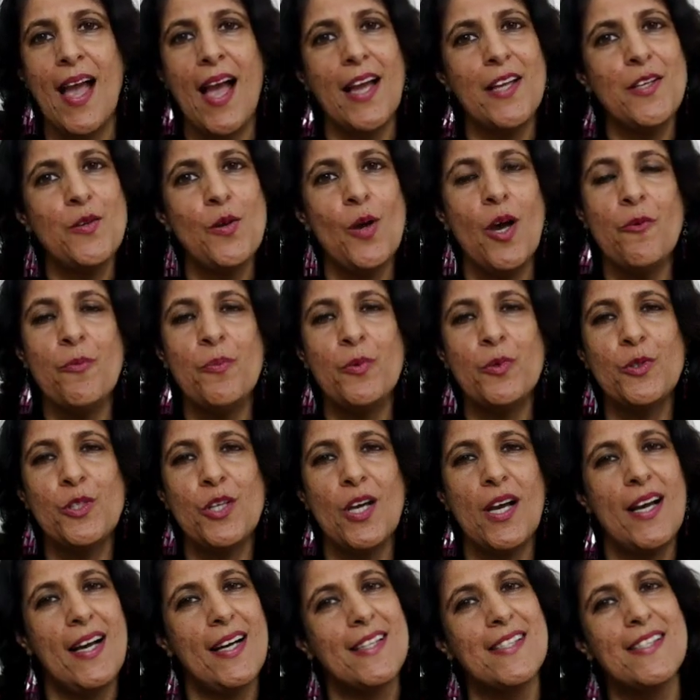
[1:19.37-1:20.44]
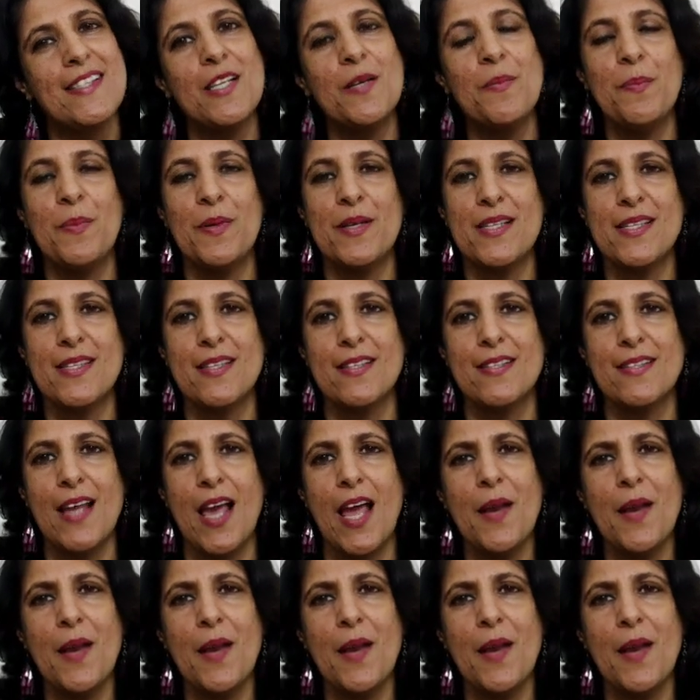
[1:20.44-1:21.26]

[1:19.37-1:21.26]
and you have put your 100%